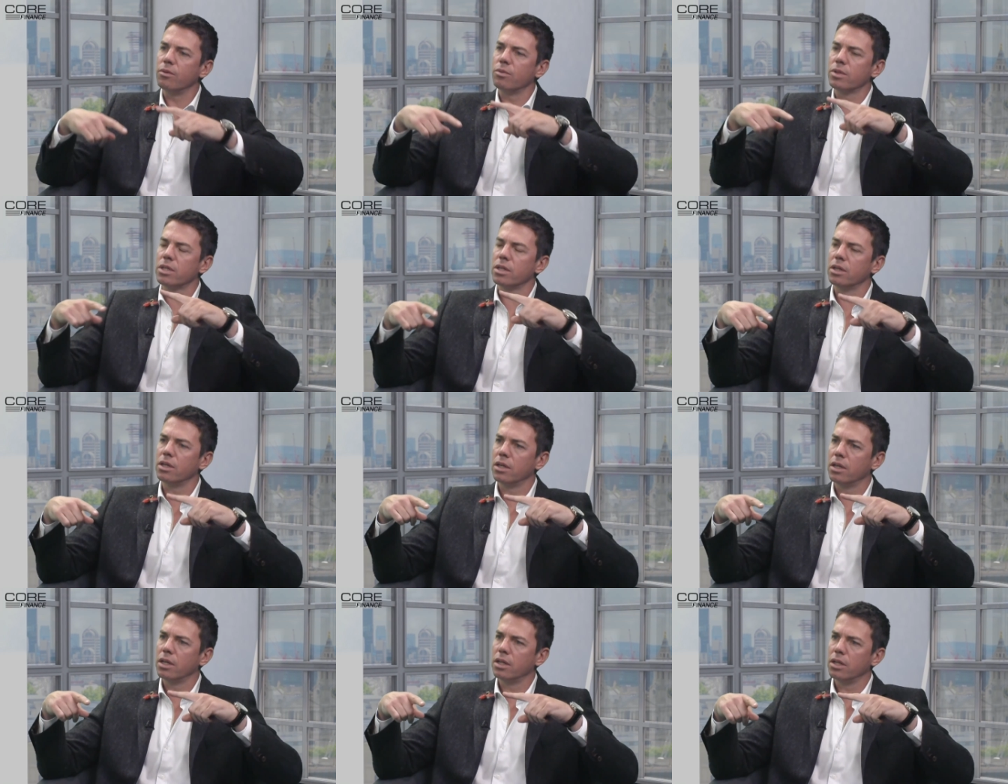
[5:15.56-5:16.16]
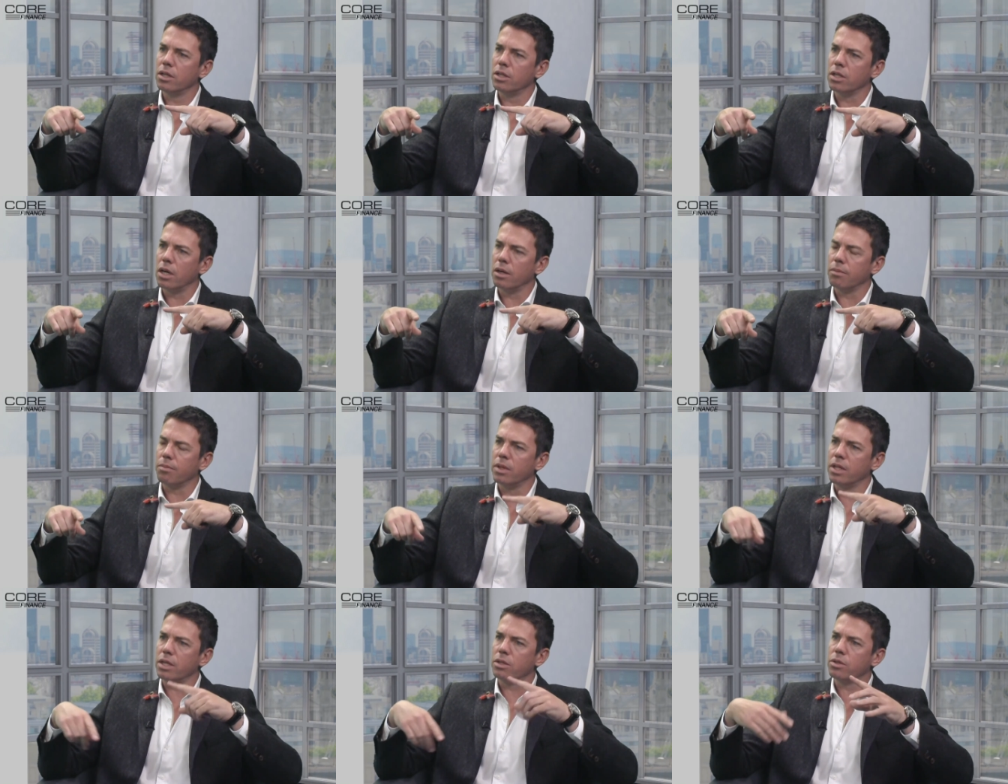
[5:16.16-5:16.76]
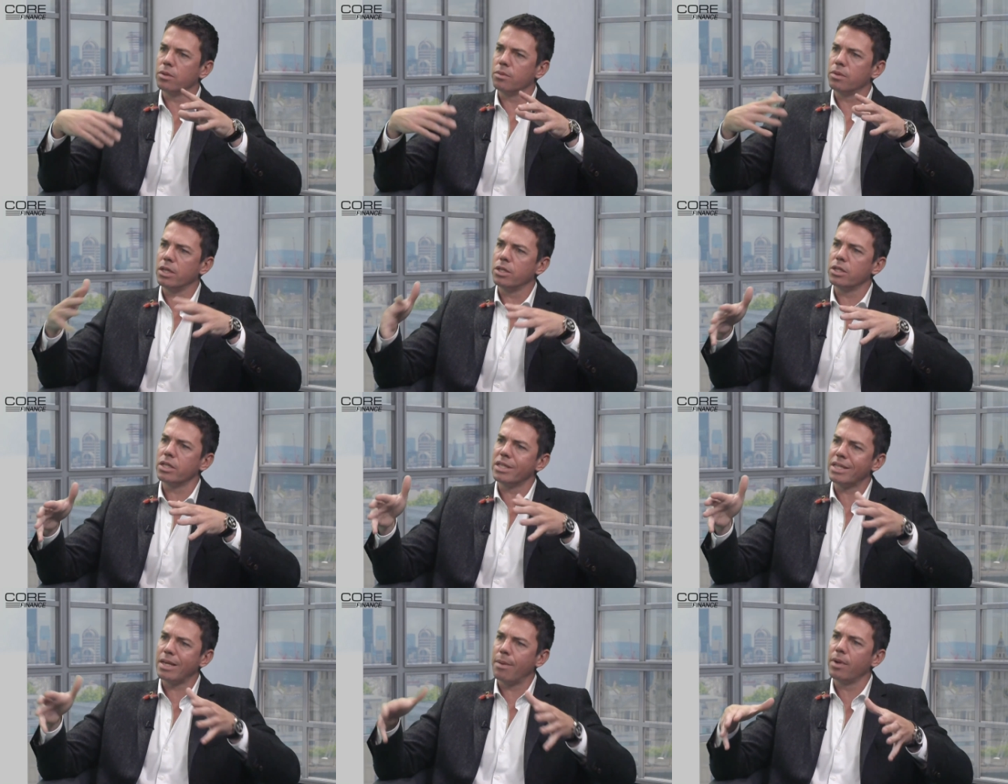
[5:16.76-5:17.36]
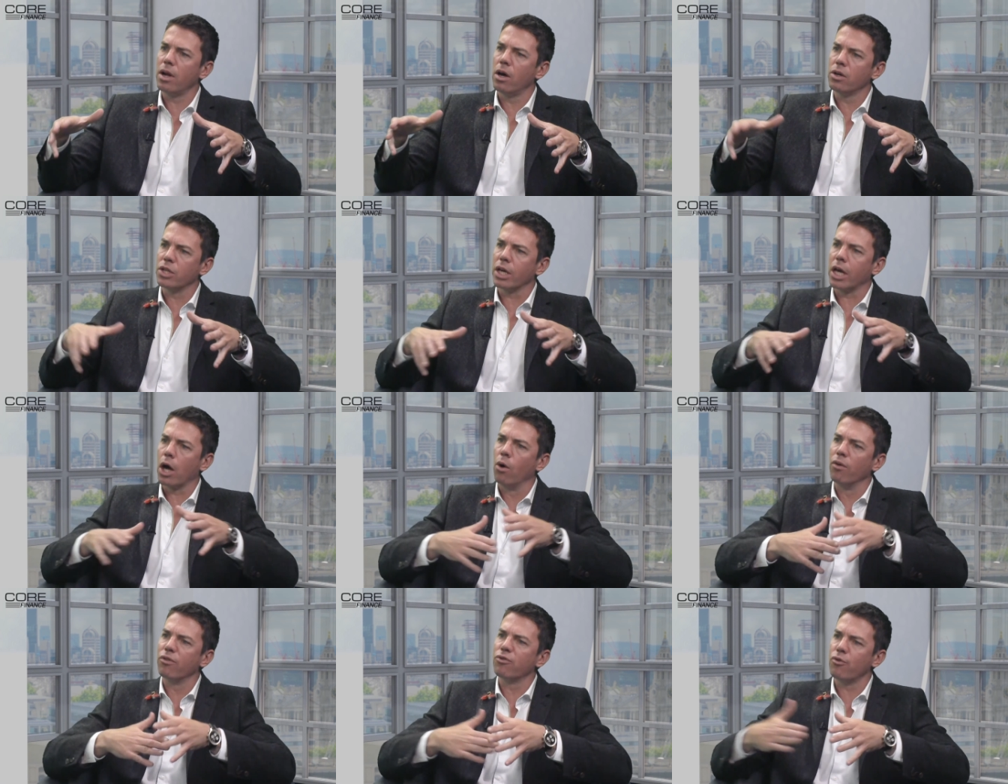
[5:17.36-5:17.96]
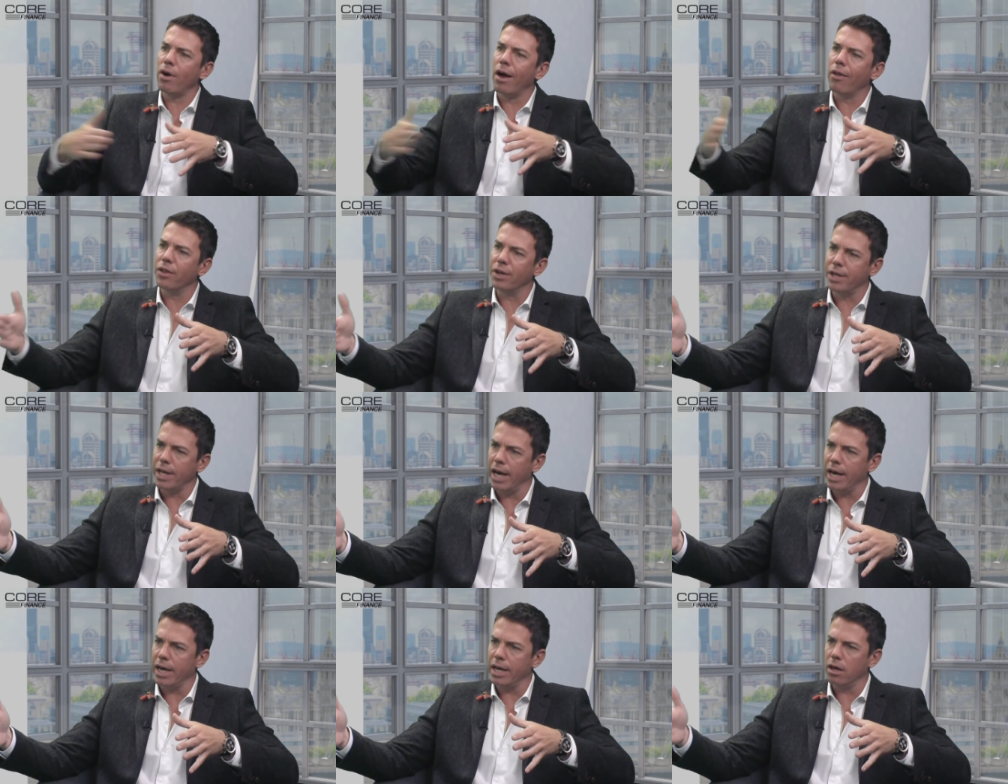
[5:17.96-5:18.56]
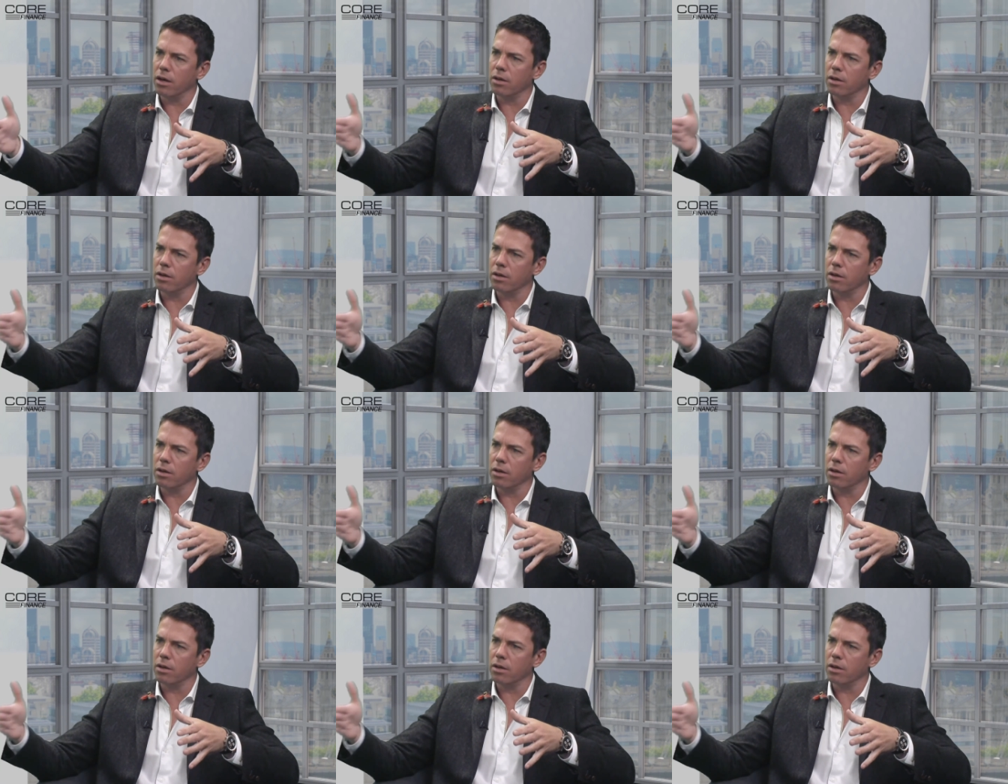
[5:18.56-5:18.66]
was... these are seminars that go on throughout the day,